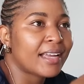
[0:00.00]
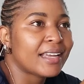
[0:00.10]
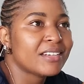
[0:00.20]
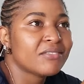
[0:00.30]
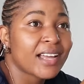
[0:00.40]

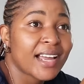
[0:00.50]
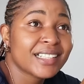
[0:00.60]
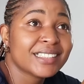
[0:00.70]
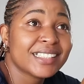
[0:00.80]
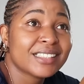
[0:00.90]
in
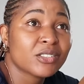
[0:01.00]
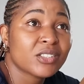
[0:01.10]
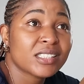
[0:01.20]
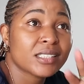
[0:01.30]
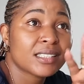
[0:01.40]
fact, it's
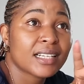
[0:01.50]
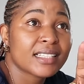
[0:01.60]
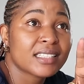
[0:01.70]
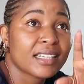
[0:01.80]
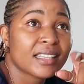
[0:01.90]
not just
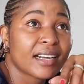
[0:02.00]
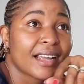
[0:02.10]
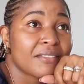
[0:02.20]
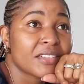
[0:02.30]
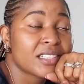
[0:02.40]
last night that I
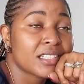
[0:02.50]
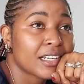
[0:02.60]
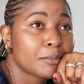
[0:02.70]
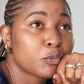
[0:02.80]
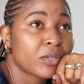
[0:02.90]
haven't
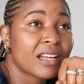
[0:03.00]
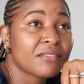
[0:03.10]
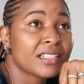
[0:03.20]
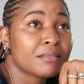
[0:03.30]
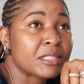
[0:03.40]
slept. We
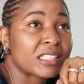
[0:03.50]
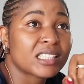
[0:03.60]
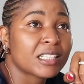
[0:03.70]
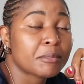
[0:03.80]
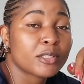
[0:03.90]
haven't been
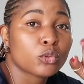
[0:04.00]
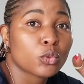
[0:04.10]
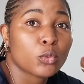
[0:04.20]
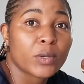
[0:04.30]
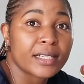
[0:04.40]
sleeping
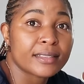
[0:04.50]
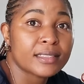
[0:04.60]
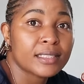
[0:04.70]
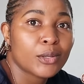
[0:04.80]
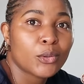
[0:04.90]
so well
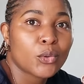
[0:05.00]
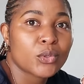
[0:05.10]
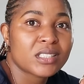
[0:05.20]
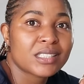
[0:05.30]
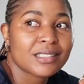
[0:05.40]

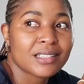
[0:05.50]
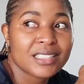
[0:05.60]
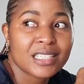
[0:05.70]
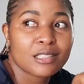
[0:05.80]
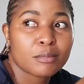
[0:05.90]
because
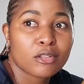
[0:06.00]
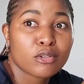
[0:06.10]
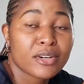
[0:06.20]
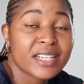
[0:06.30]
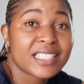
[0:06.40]
she's been
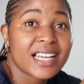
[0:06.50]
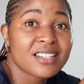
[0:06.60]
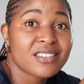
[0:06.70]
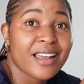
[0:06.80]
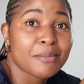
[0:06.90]
throwing
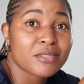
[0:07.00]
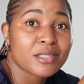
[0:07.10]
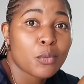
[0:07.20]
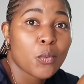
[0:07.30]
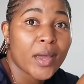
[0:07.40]

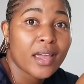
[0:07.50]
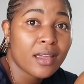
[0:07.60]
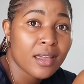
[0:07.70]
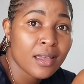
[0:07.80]
tantrums. Where?